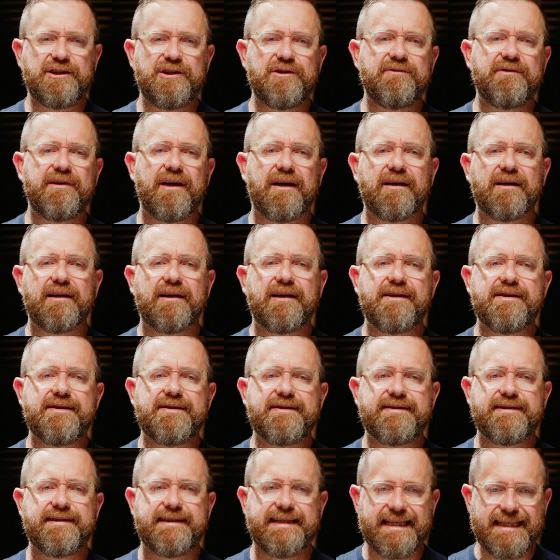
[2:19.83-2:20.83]
you've got a
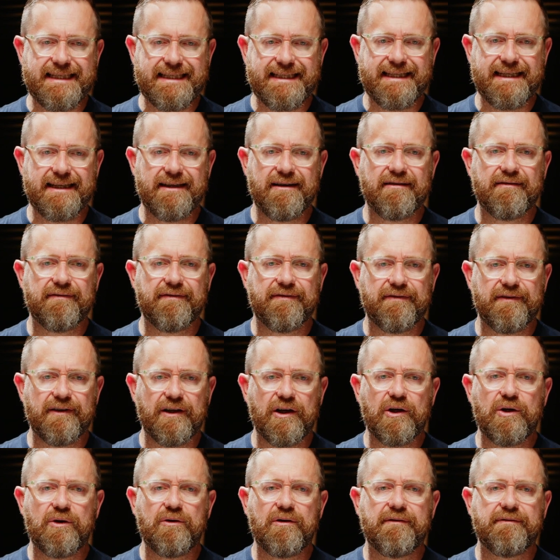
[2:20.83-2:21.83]
consistent
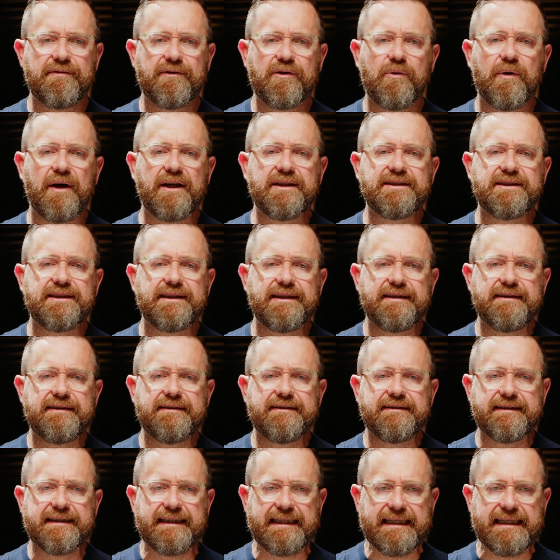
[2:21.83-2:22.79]
flow of questions,